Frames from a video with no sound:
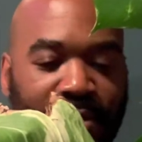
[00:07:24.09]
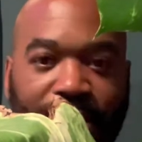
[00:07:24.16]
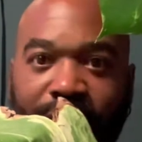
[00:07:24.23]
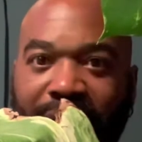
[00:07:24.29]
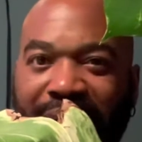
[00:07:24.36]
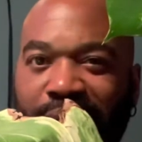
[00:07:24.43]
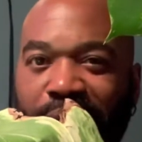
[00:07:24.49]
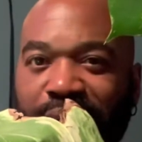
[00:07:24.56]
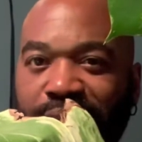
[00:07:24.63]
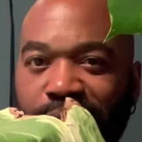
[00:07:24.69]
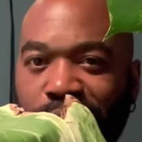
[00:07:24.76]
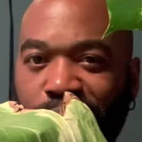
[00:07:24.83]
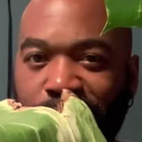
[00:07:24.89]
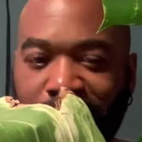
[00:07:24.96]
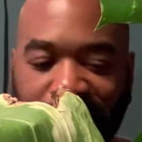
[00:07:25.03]
I already
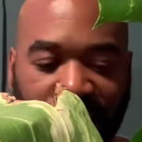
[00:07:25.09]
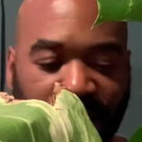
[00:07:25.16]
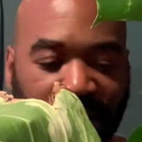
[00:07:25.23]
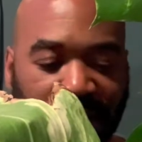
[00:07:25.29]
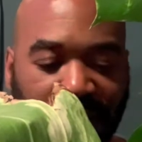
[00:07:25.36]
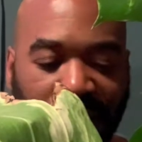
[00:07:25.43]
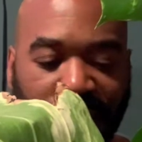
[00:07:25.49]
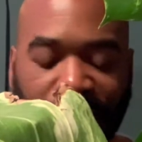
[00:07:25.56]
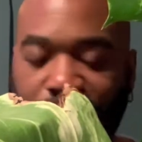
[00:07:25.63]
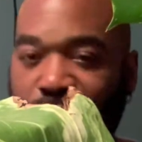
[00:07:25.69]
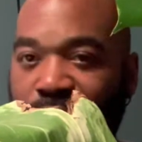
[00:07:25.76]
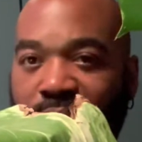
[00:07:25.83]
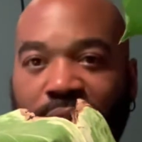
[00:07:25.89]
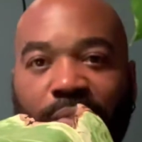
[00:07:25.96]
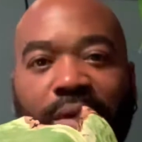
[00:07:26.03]
told you what I did with the dark
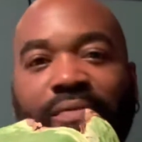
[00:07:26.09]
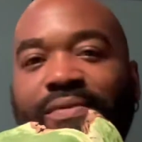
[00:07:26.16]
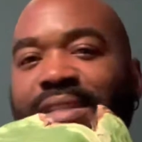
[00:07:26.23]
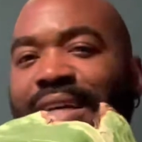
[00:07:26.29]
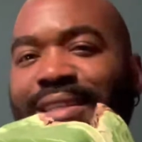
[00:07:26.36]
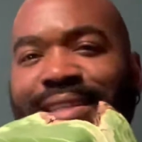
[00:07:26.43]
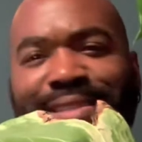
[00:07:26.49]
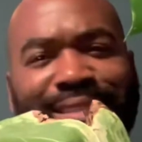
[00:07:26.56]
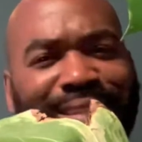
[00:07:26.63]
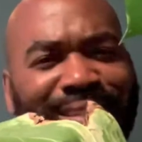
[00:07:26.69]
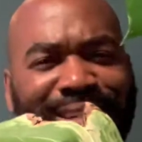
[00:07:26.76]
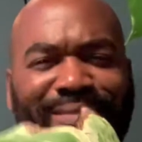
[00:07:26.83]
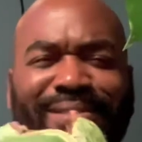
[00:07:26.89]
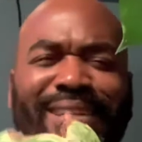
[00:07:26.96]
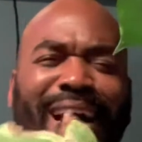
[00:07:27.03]
dirt, and we've done this
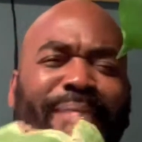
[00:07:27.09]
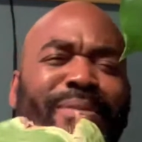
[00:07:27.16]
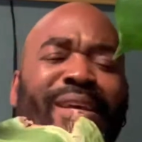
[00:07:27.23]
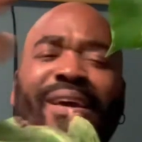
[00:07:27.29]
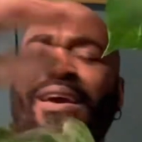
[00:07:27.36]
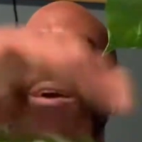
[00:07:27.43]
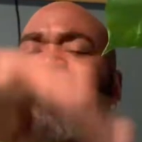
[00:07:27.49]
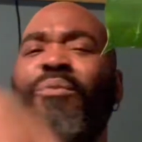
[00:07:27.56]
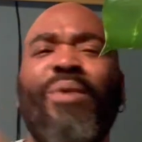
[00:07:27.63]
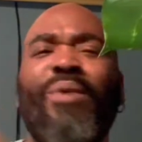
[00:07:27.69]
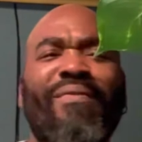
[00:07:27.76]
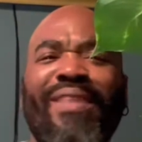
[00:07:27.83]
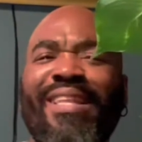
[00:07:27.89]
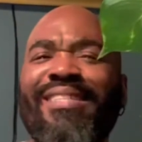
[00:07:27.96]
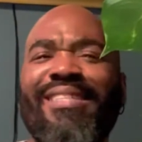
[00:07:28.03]
enough times.
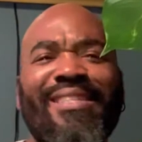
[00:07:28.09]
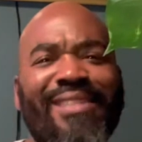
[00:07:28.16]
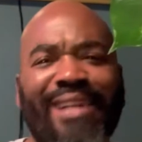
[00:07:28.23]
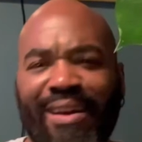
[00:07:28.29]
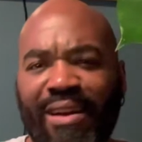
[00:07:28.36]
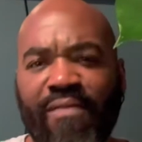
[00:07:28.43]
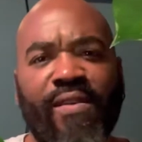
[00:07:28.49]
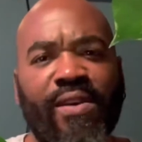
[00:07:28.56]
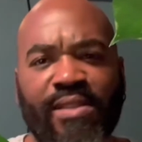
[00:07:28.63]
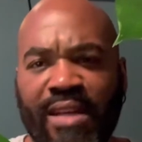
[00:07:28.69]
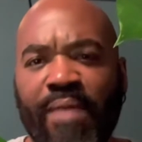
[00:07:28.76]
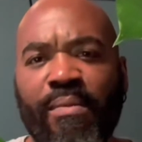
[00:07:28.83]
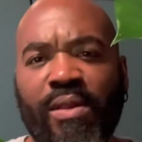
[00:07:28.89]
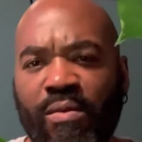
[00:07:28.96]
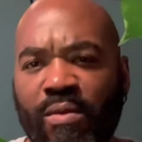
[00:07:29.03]
This is not our first
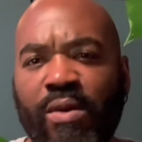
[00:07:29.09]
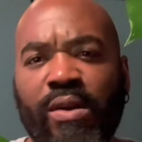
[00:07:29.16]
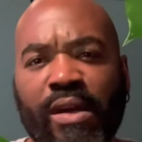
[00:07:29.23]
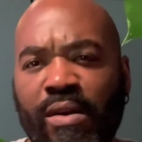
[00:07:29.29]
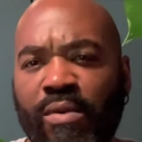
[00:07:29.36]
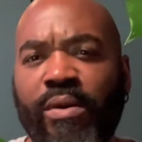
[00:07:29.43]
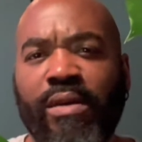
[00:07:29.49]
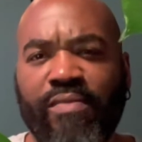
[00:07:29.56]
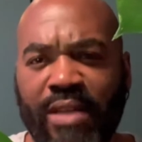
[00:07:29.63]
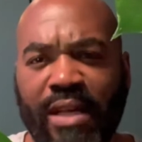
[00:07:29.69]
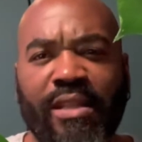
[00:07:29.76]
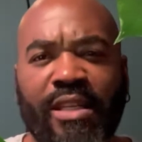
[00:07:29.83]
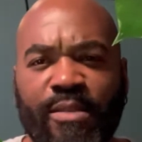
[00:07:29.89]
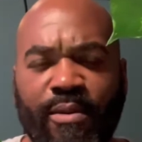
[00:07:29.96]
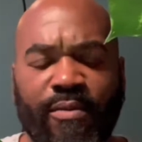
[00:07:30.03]
time at the rodeo. We've
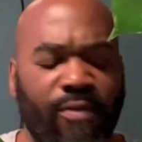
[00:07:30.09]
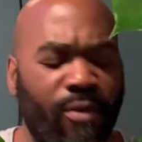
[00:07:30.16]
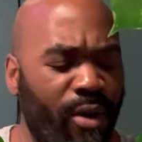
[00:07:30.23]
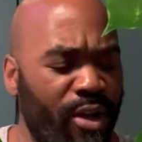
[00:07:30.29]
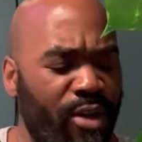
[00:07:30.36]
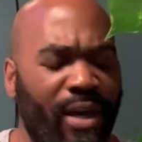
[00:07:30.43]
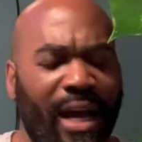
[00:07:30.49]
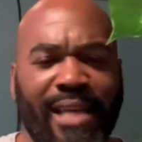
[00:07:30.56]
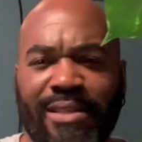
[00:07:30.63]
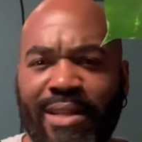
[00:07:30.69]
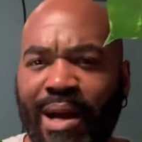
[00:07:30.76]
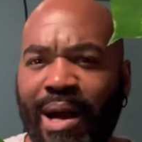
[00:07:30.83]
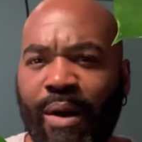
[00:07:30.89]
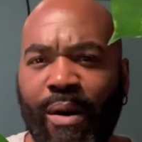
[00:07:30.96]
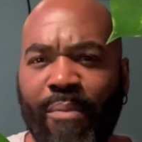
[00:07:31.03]
done this before. You guys know
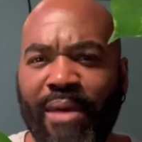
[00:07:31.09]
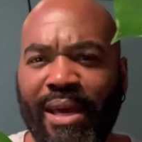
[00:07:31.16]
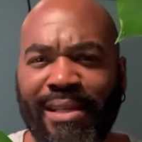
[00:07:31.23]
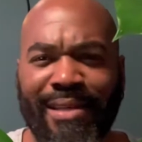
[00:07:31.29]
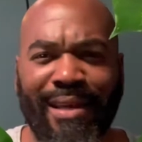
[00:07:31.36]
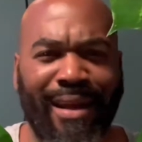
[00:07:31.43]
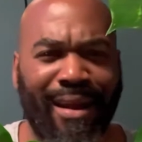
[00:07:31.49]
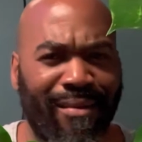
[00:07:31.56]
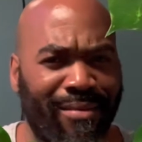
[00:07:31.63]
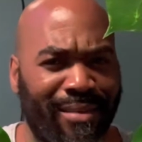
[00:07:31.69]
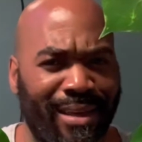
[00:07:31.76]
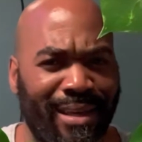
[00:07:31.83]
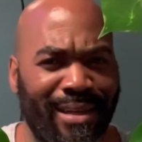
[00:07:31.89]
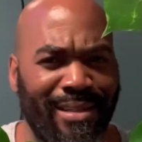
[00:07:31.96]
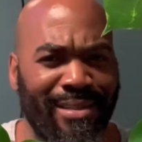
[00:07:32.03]
how I mix it. I don't
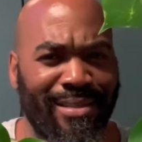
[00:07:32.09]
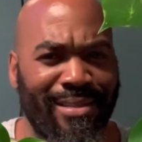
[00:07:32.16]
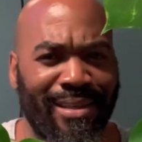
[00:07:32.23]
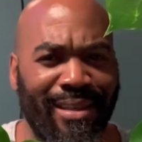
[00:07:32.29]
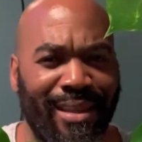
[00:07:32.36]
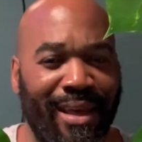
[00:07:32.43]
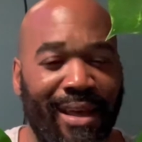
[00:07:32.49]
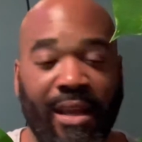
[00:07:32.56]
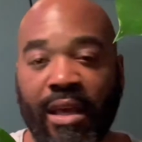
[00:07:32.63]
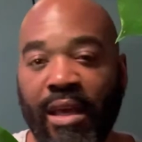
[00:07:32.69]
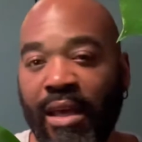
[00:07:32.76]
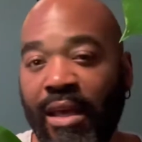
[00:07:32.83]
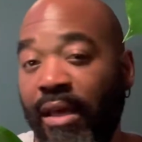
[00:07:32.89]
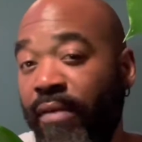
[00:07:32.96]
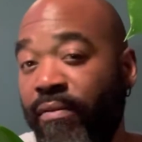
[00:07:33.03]
think you need to see that.
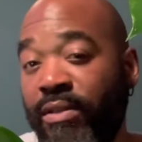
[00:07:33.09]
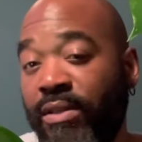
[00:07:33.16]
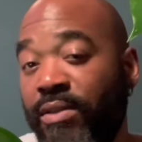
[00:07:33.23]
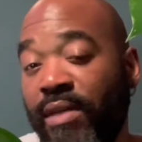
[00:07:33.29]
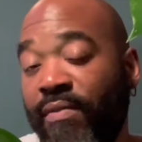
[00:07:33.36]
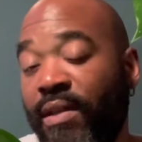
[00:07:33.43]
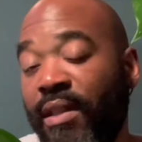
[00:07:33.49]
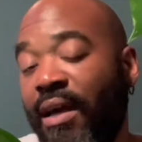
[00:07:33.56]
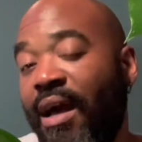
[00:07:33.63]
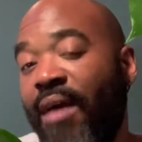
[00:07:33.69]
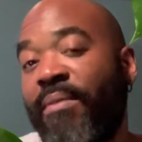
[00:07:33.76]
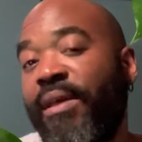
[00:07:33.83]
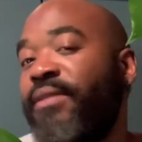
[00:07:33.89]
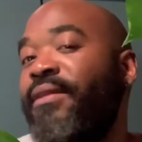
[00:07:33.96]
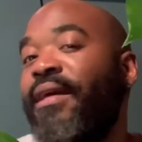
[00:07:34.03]
If you do, leave it in the
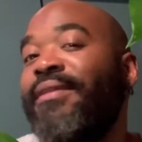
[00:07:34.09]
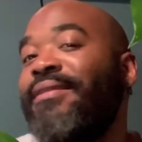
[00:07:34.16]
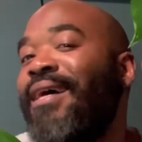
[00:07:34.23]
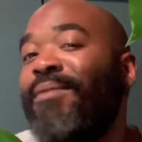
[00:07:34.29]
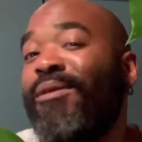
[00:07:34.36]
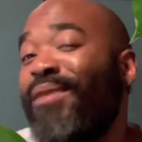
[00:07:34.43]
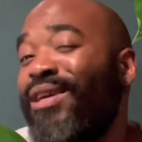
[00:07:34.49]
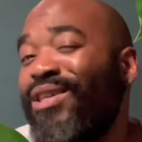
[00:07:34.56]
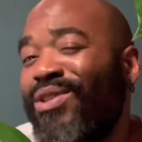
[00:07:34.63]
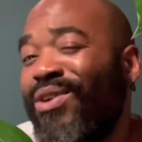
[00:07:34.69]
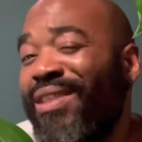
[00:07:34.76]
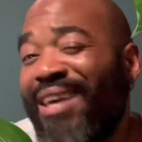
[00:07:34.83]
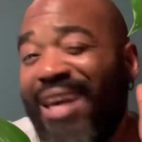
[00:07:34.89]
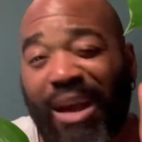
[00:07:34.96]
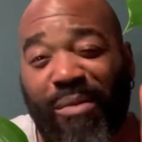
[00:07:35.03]
comments. Next time I'll make sure
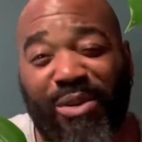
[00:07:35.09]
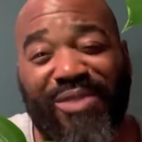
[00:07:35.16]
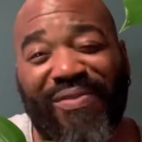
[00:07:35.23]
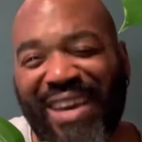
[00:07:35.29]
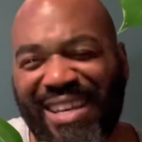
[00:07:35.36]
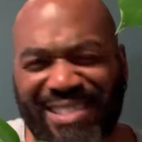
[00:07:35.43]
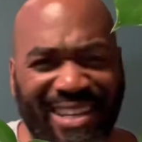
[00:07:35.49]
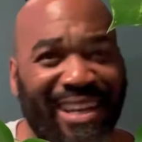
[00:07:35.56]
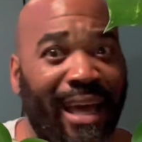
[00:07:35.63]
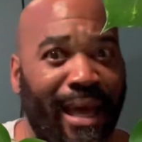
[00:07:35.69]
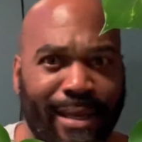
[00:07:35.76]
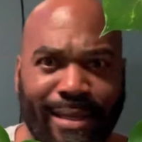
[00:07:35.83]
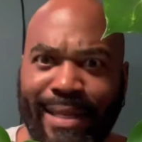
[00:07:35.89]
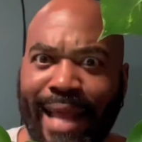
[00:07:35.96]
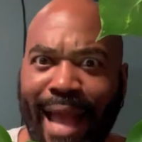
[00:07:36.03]
the camera's facing
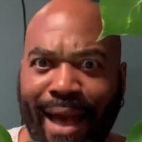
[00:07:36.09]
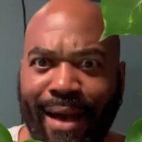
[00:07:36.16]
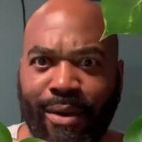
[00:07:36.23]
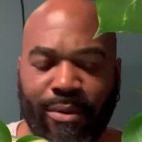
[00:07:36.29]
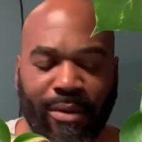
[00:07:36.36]
down.